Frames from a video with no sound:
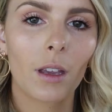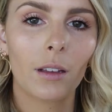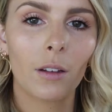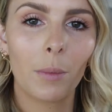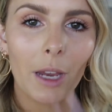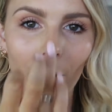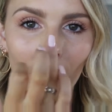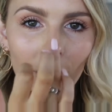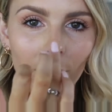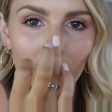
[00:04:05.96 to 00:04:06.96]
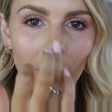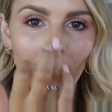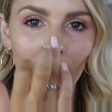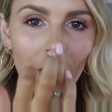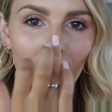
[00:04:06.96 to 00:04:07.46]
A little bit on the tip of
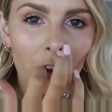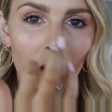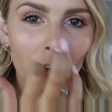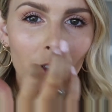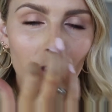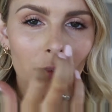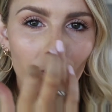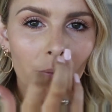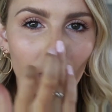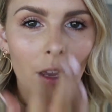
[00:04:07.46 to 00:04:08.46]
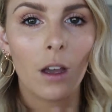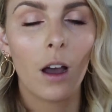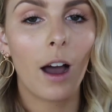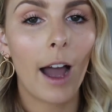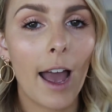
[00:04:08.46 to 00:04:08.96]
my nose.
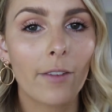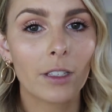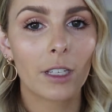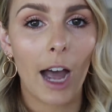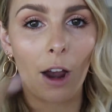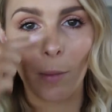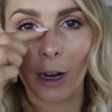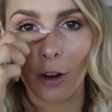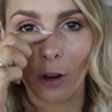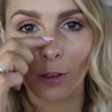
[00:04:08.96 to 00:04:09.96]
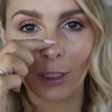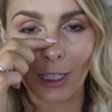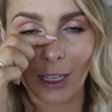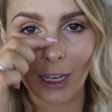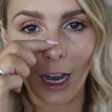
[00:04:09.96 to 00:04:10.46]
I have a scar on my nose
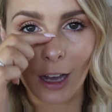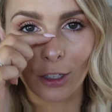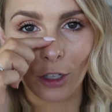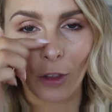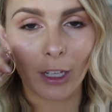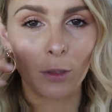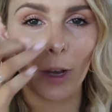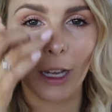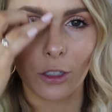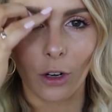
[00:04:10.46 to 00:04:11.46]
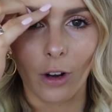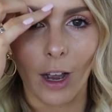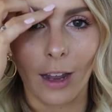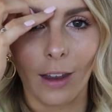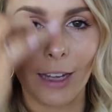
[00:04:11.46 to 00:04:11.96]
here, so that's why I don't
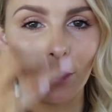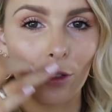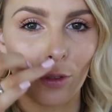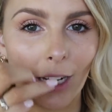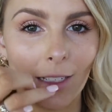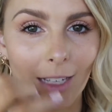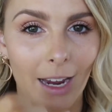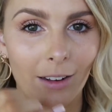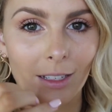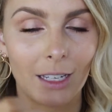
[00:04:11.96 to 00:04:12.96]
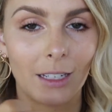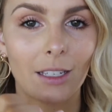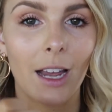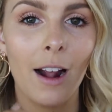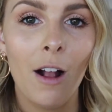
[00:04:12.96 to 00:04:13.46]
highlight straight down the
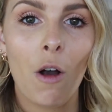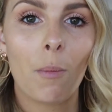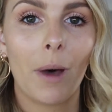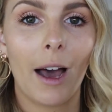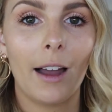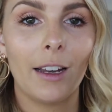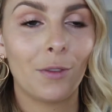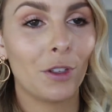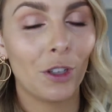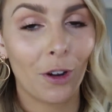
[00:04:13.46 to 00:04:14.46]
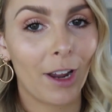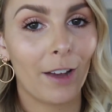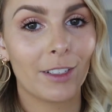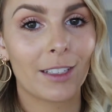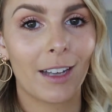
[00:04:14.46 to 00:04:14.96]
center, but if you don't
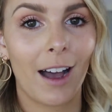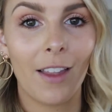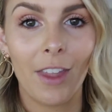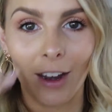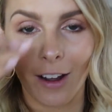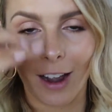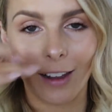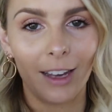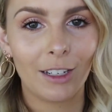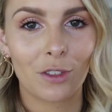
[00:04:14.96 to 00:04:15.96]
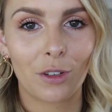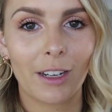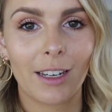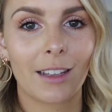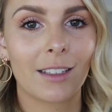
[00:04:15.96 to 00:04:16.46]
have a scar, then highlighting
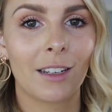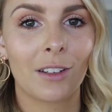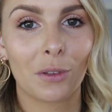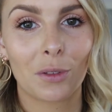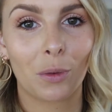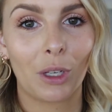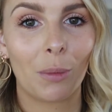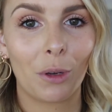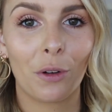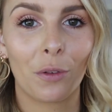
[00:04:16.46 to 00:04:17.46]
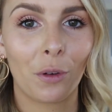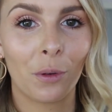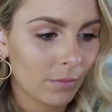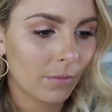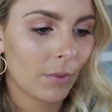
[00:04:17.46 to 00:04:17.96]
straight down the center looks really beautiful.
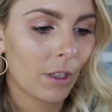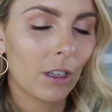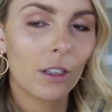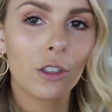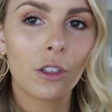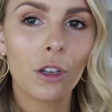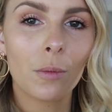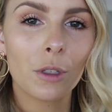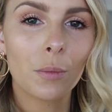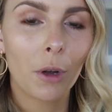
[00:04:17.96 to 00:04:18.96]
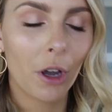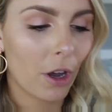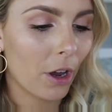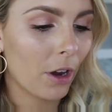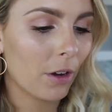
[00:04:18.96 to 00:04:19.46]
Cupid's
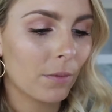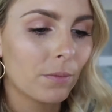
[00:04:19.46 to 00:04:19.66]
bow.